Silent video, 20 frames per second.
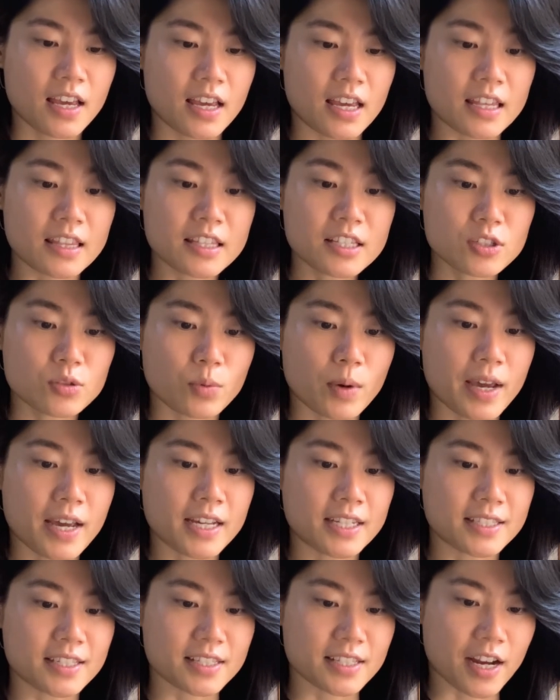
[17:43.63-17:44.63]
In this way,
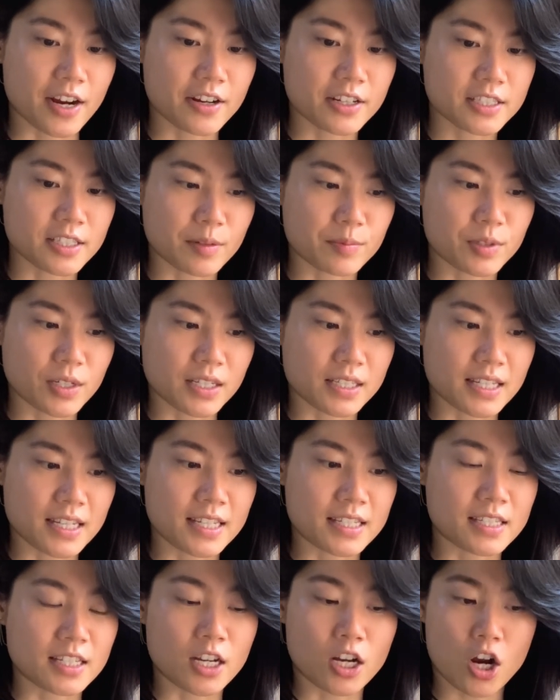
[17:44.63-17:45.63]
a desiring subject
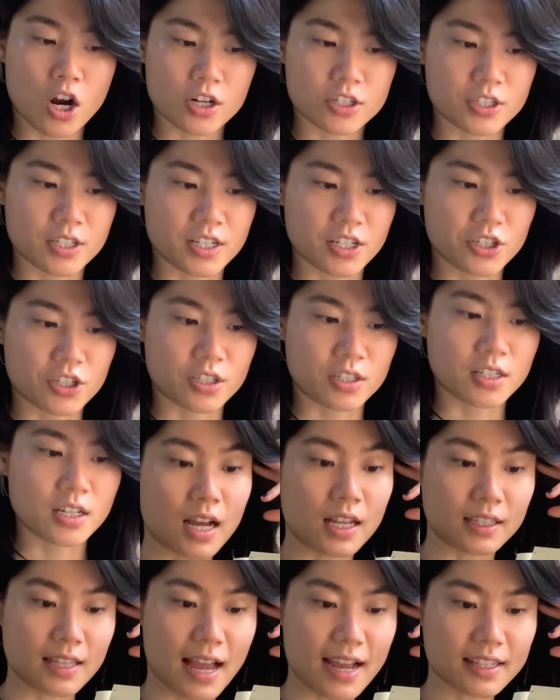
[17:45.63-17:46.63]
is a contradiction,
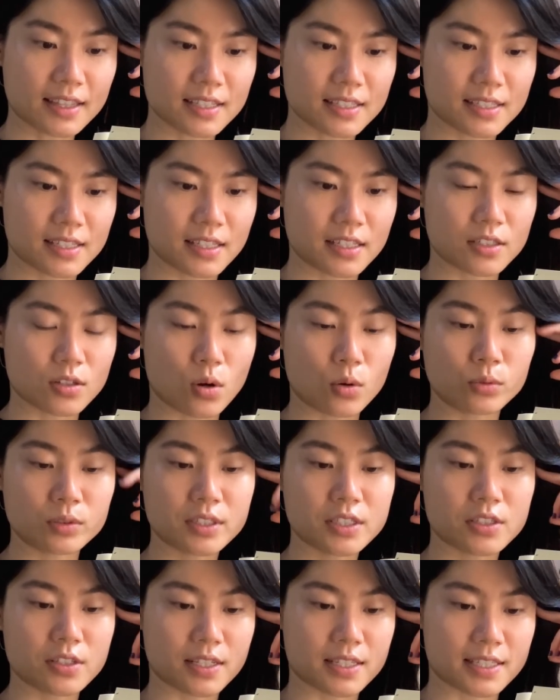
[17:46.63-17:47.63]
a lack that seeks
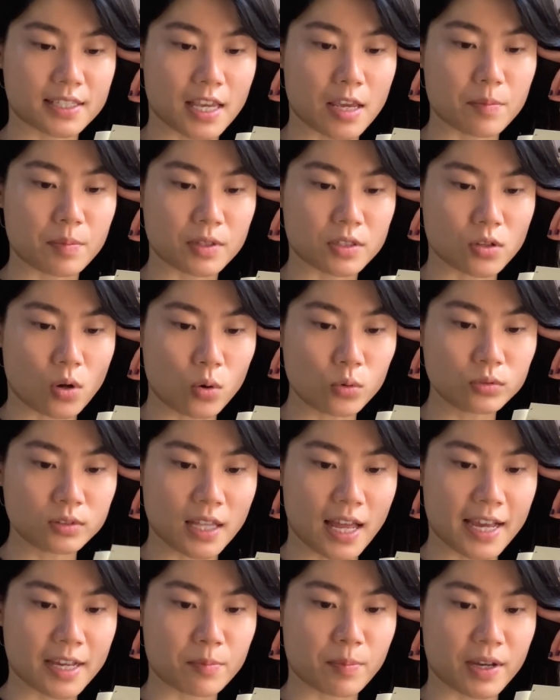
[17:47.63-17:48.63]
only to escape its own
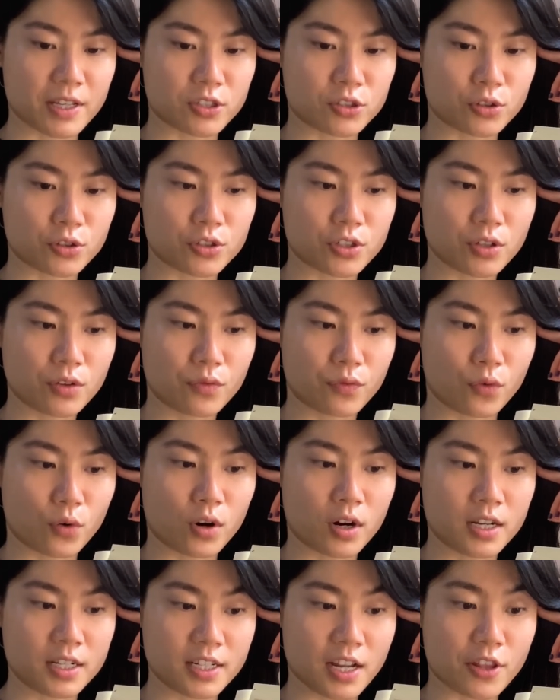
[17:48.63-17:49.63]
lack by searching
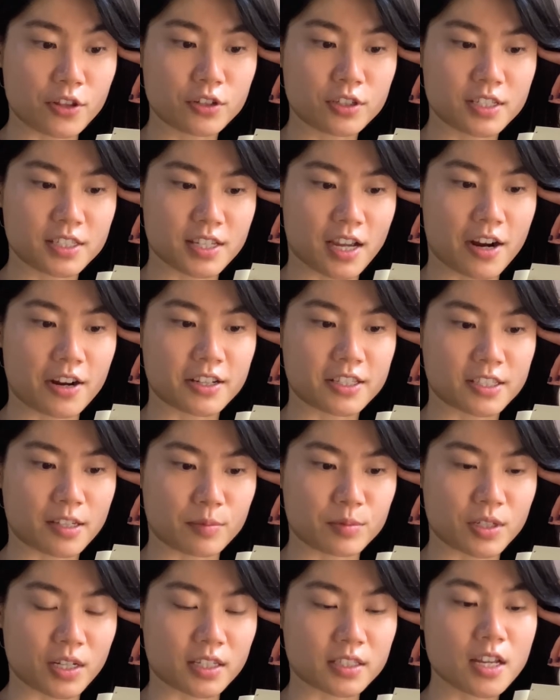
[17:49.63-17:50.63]
for another desiring
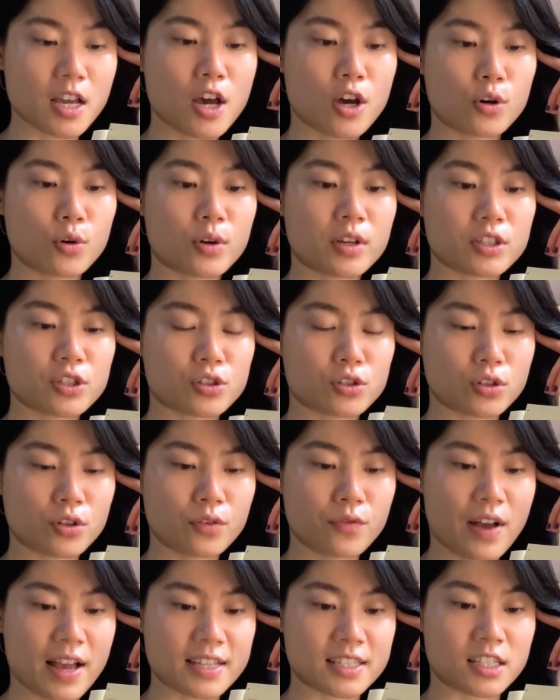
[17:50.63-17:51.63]
subject who can
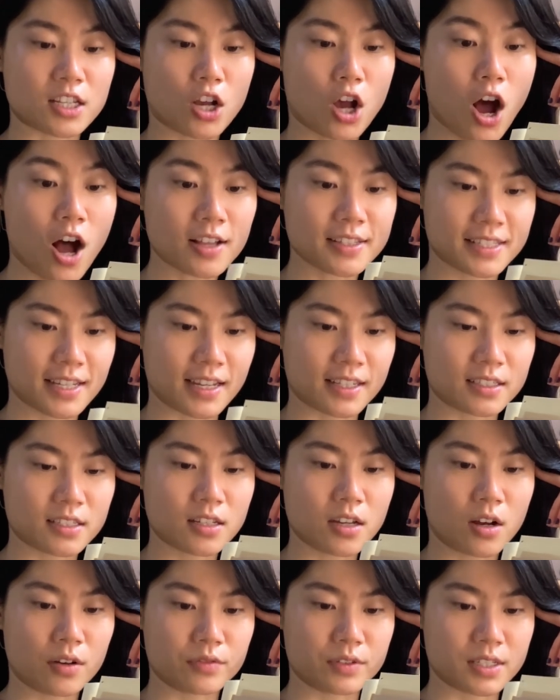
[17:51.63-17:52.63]
serve as the content
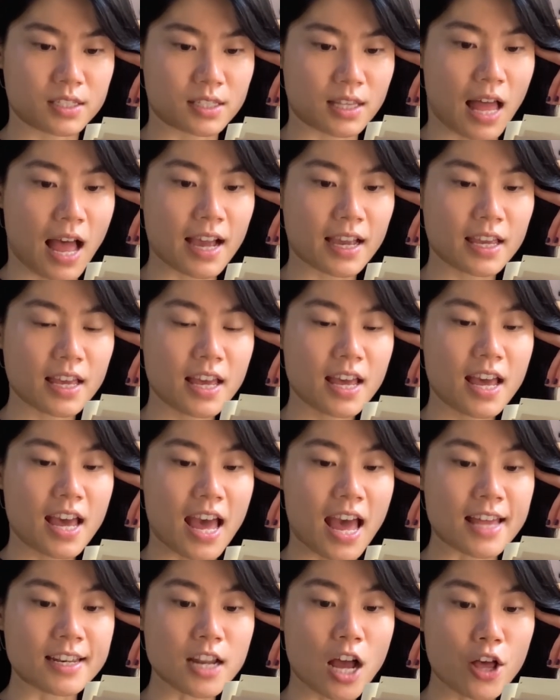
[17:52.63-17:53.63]
of this lack,
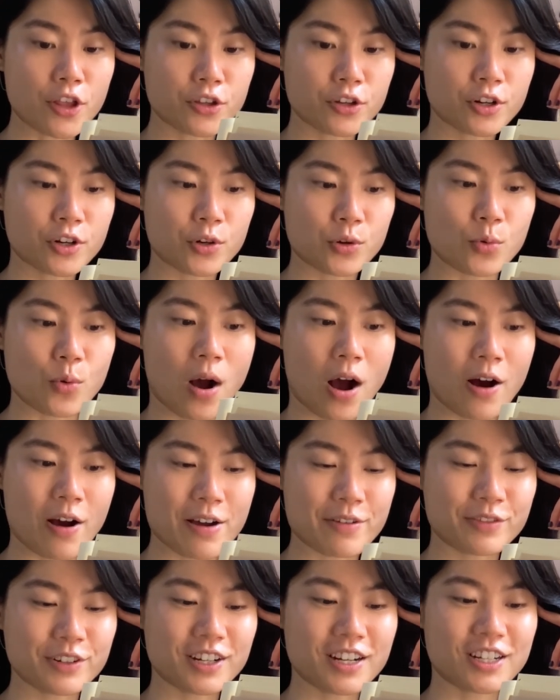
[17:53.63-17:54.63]
an other who,
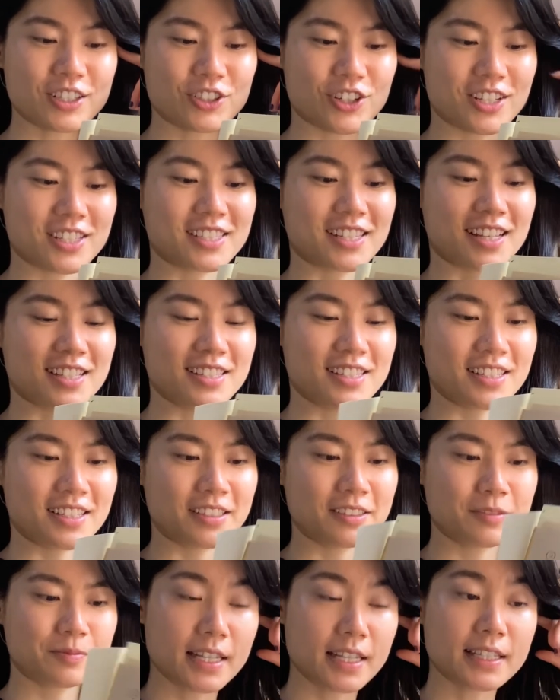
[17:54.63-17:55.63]
however, transcends
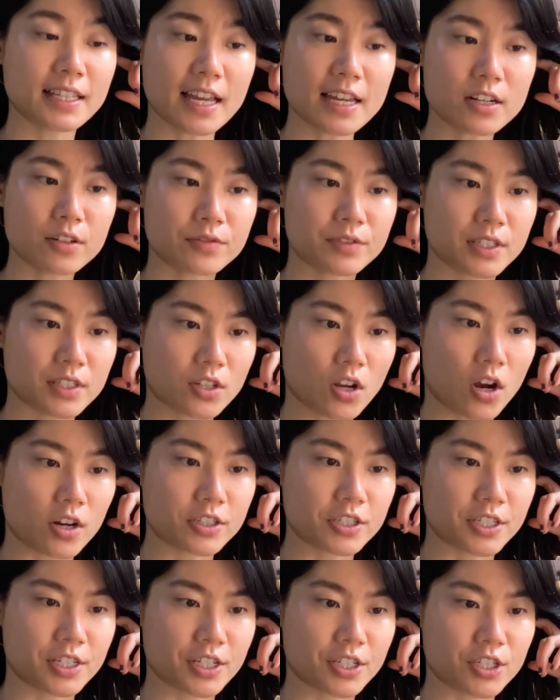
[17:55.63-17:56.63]
it. In light of this
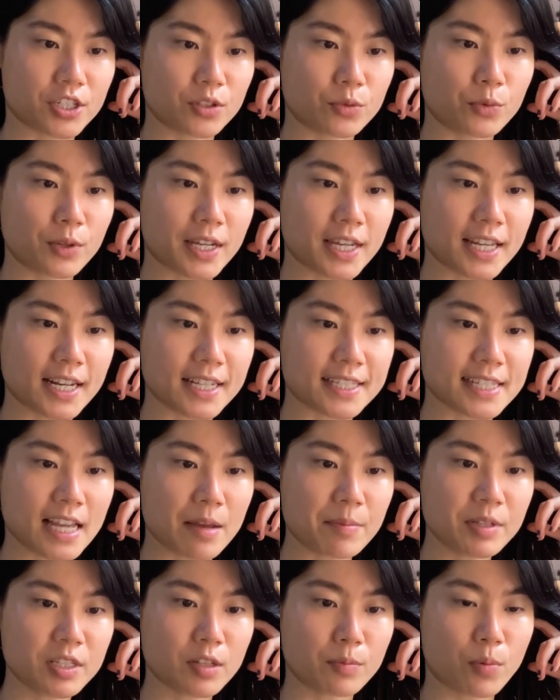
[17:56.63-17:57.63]
contradiction, we can
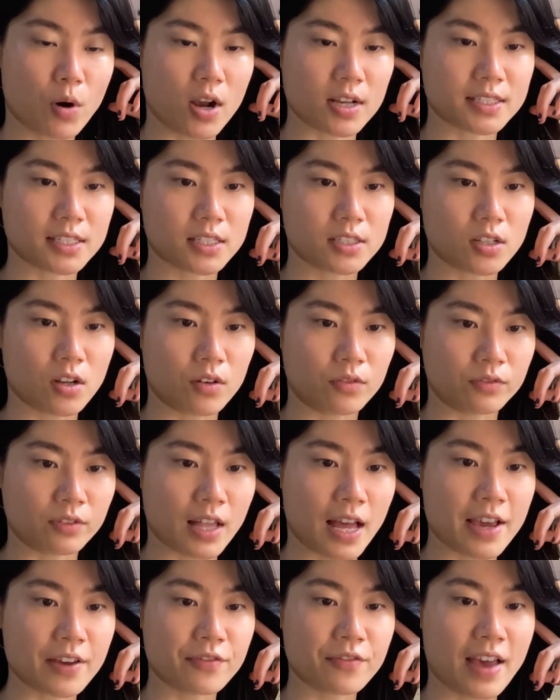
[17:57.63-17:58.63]
examine the process of
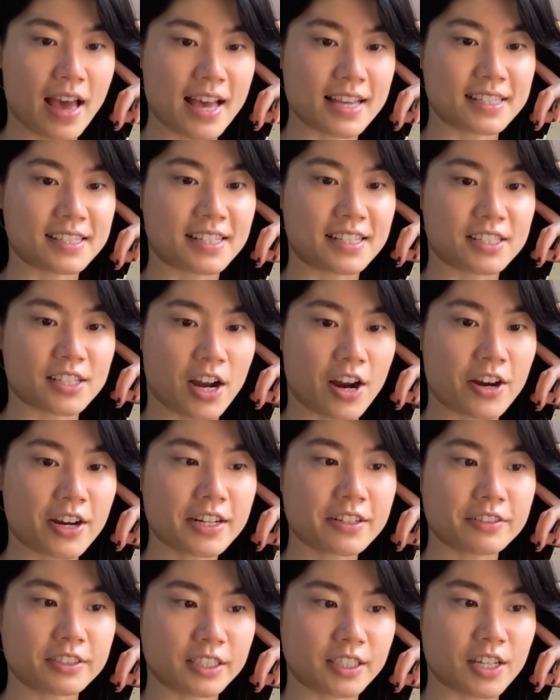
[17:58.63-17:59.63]
life as
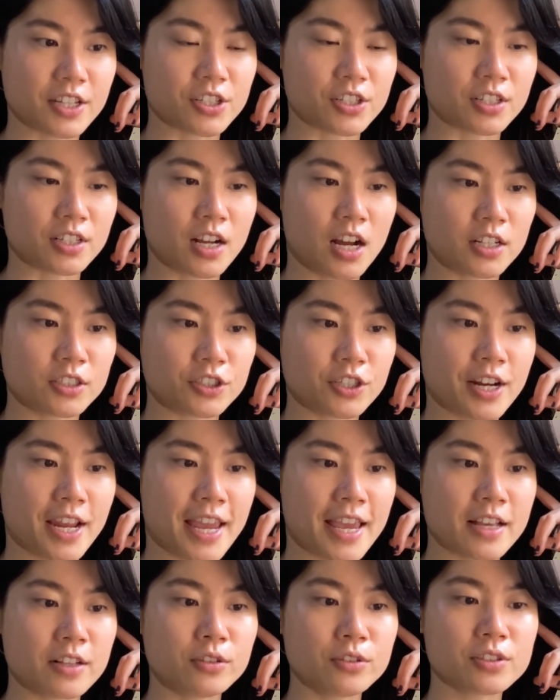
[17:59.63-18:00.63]
desiring a relation under
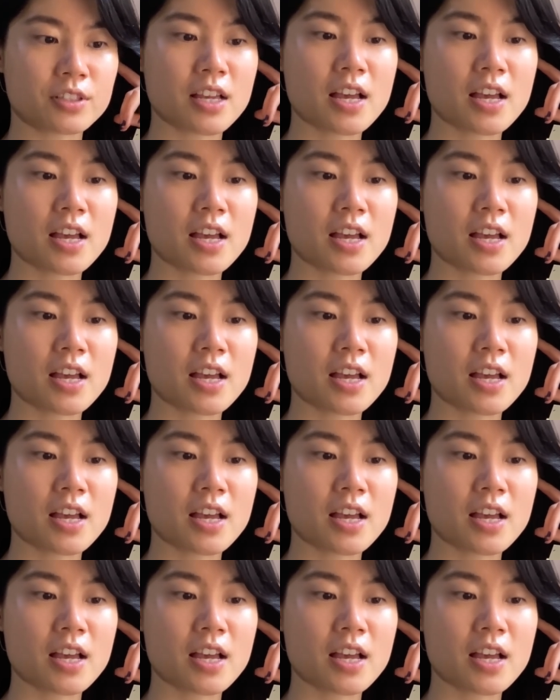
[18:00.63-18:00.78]
Hegel's